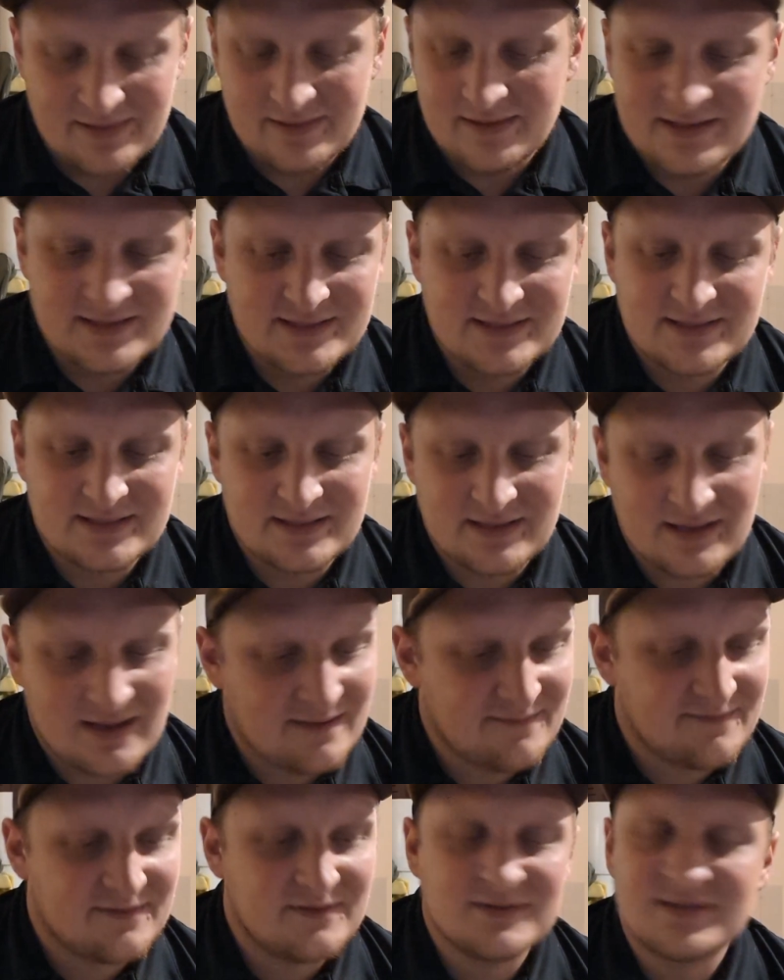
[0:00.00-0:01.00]
These,
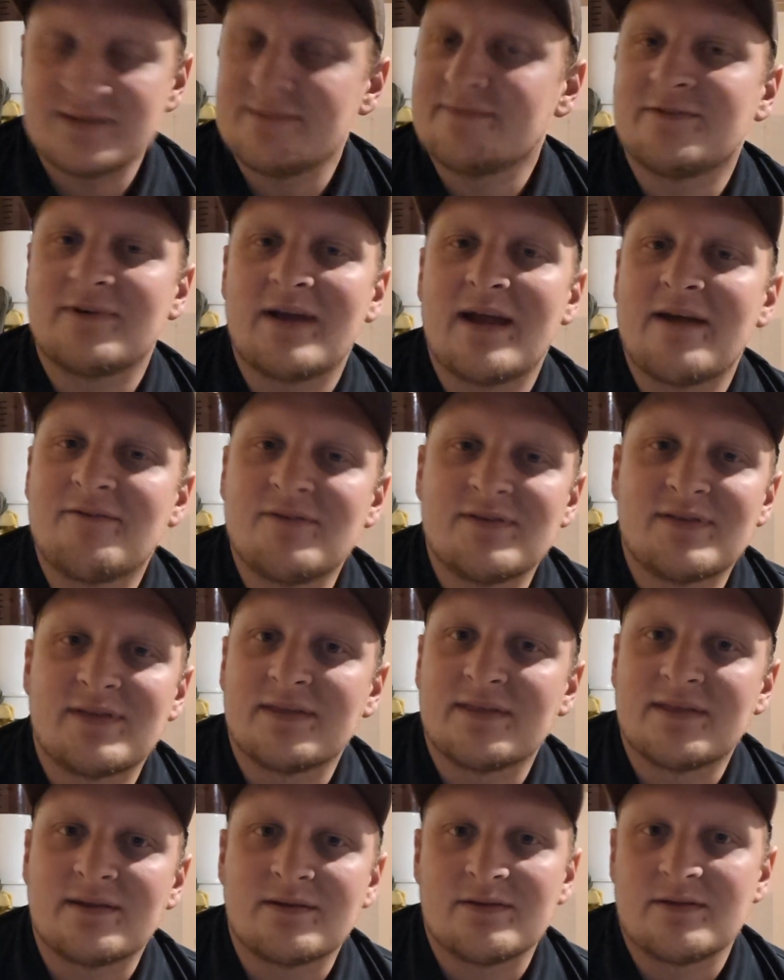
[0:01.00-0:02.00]
I've used them for
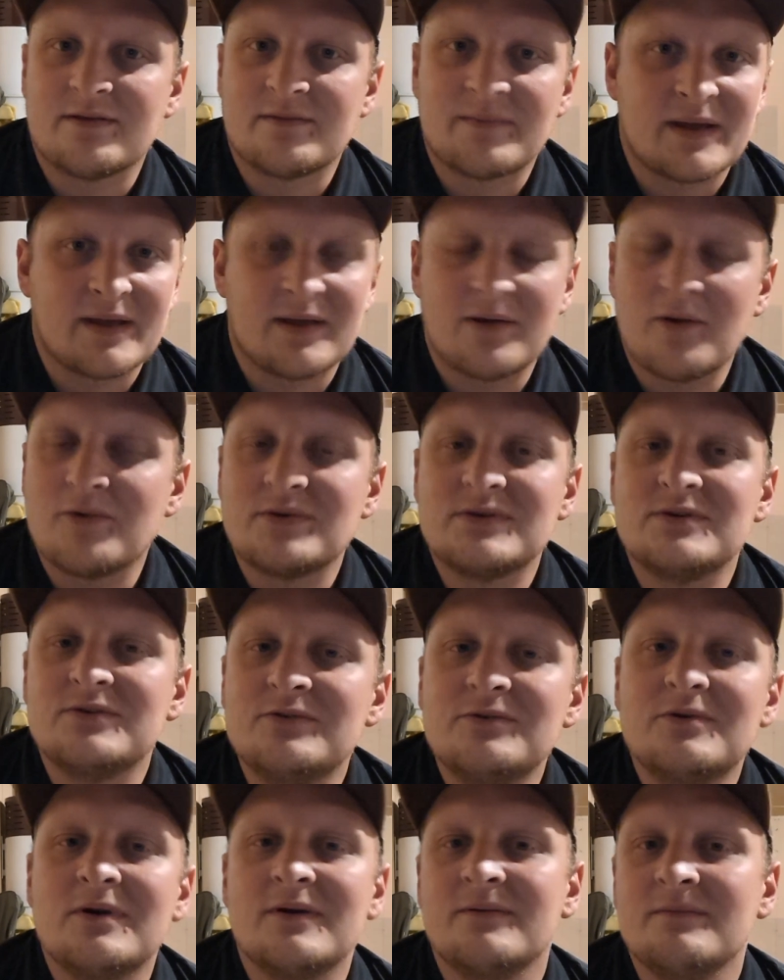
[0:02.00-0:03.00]
everything. They're my
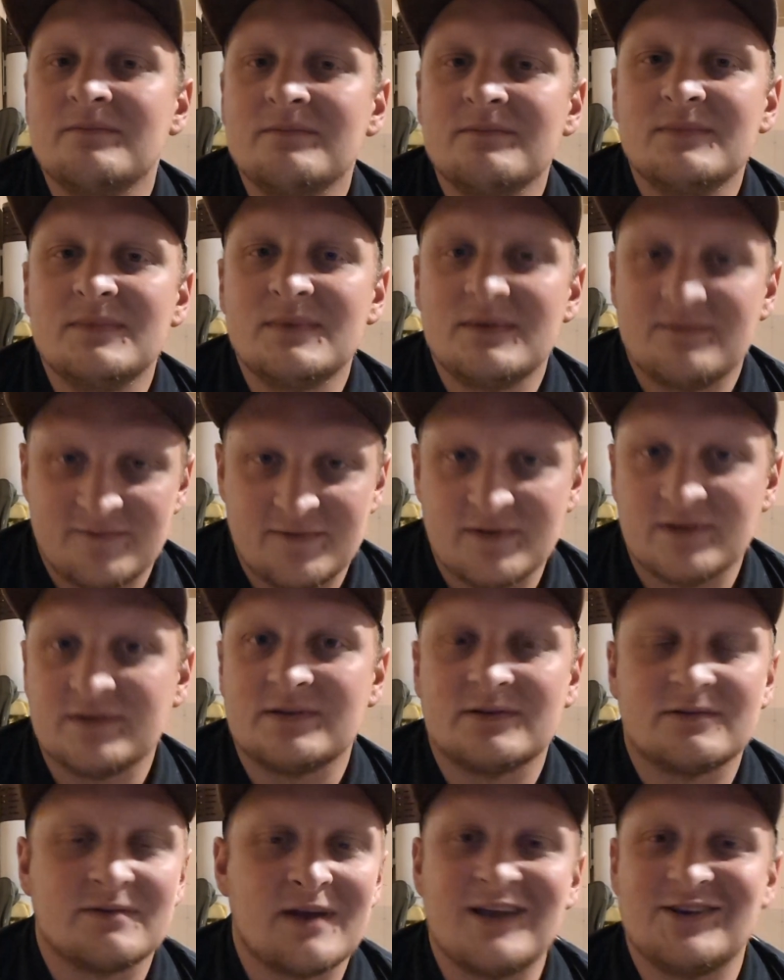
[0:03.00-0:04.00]
go-to
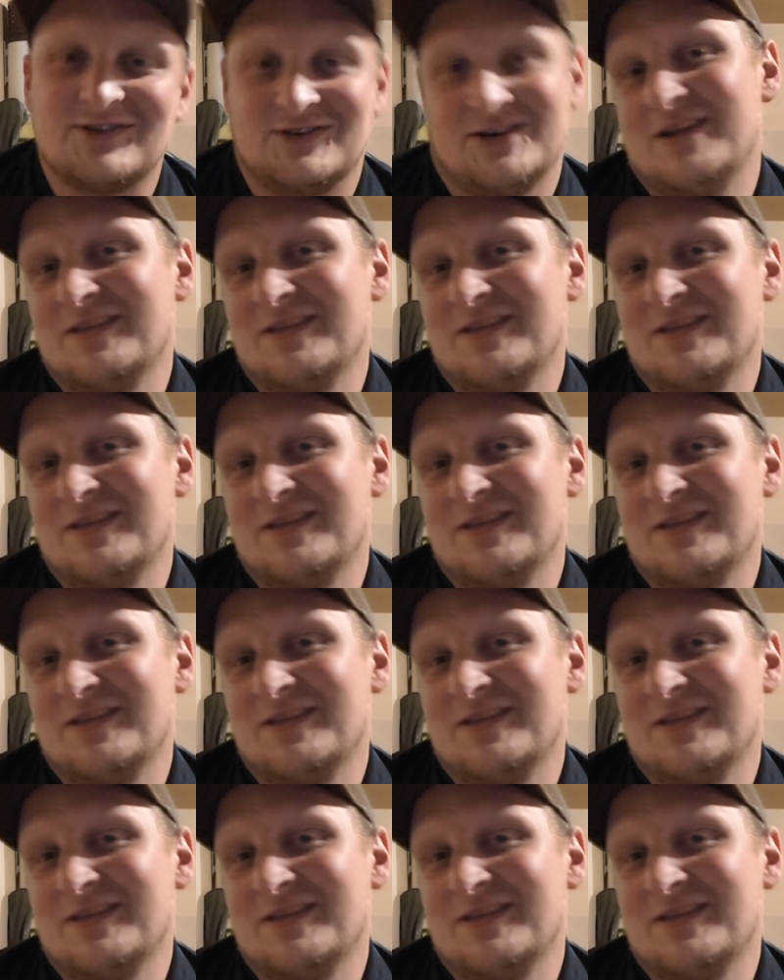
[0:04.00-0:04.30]
filter wrench.